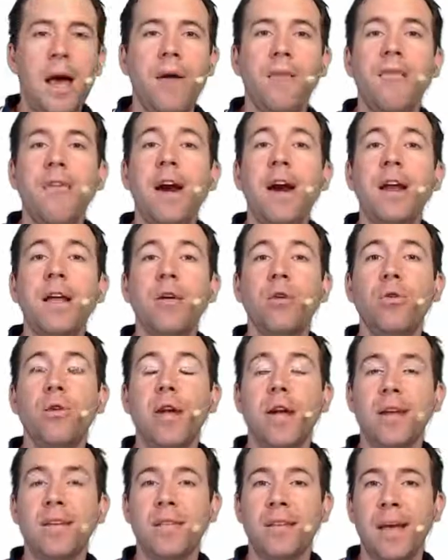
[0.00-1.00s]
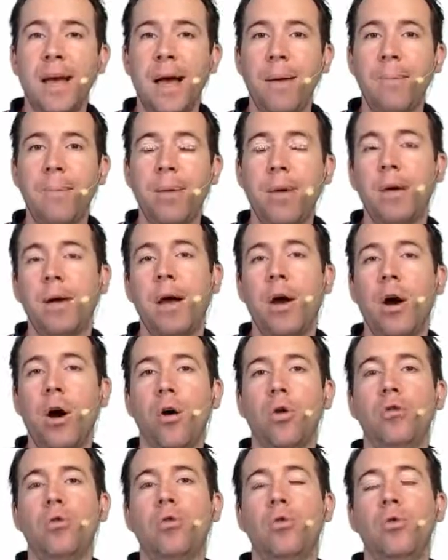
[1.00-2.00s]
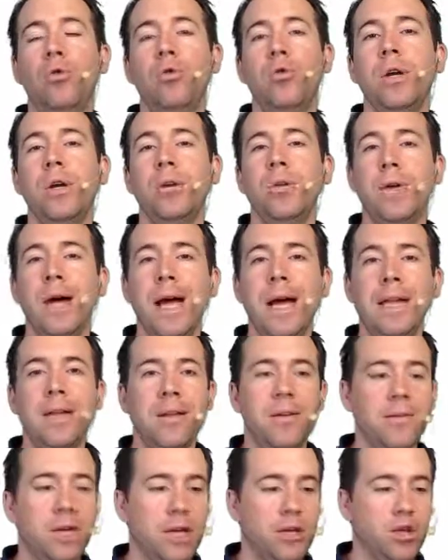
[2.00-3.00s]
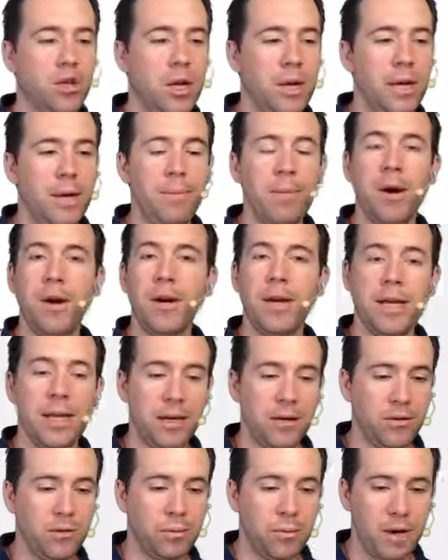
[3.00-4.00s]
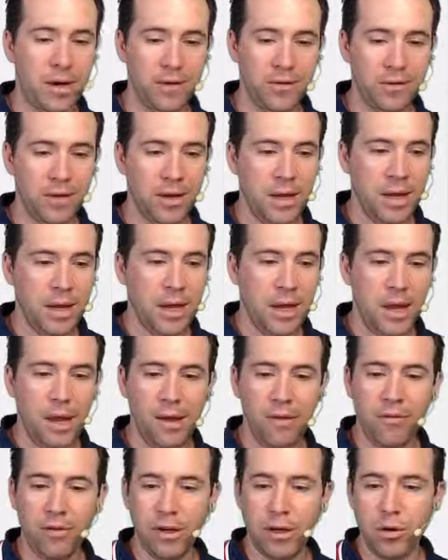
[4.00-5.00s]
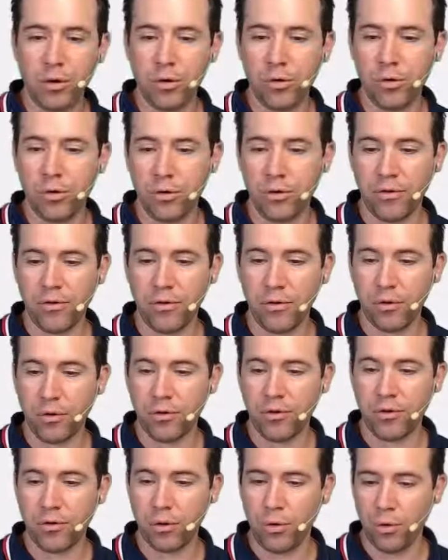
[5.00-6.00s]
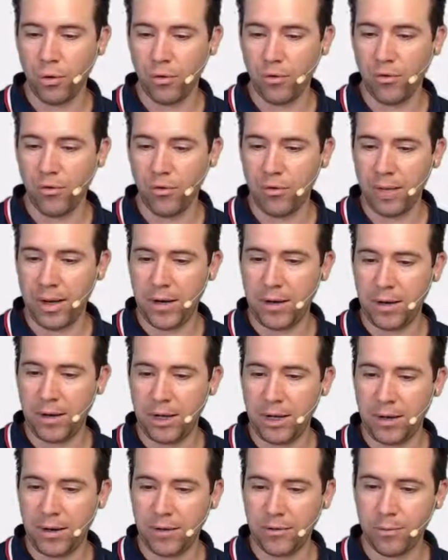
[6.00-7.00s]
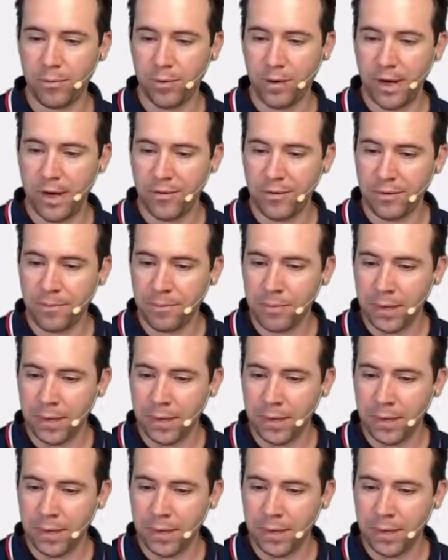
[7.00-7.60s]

a very good example how to do it right is actually American Express. If we go to the source code of American Express,